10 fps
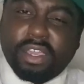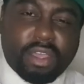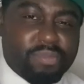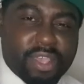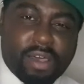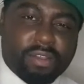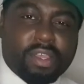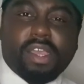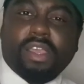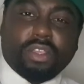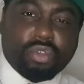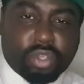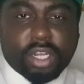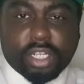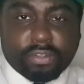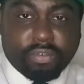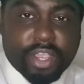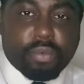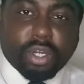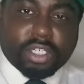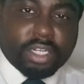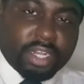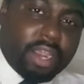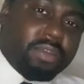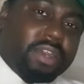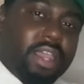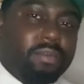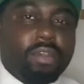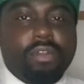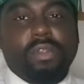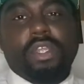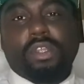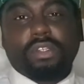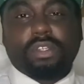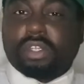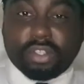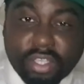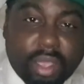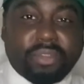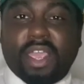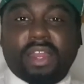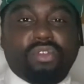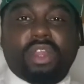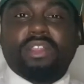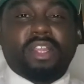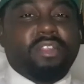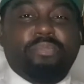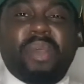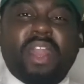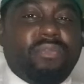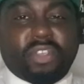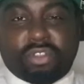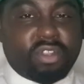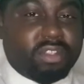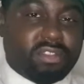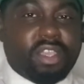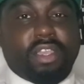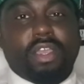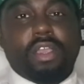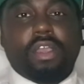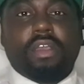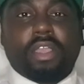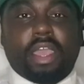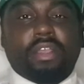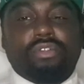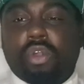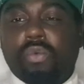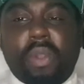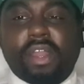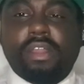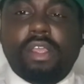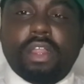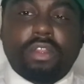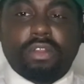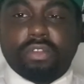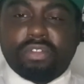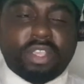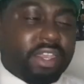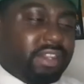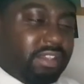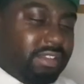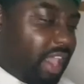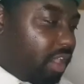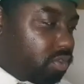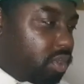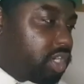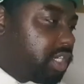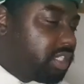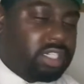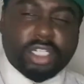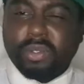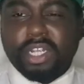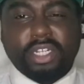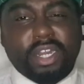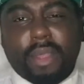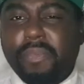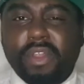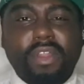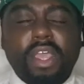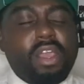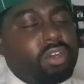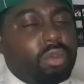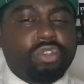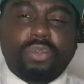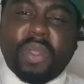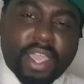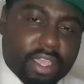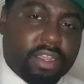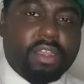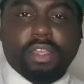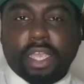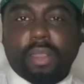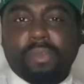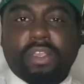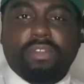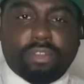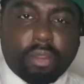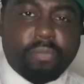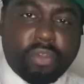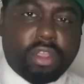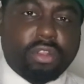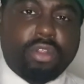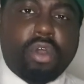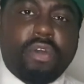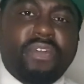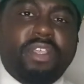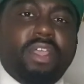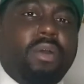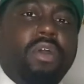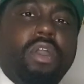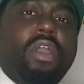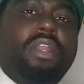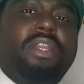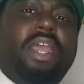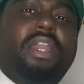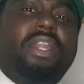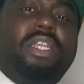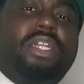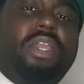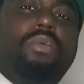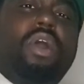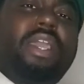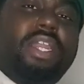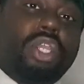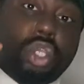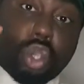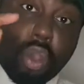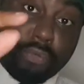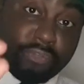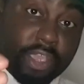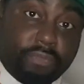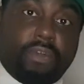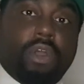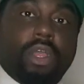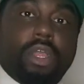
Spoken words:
comes out. You can just rewatch it there and then. Do you see what I'm saying? So there's benefits to this thing. Yeah, so when you see this technology situation happen, don't sweat it. Get me? Because there's a lot of things that initially work in your favor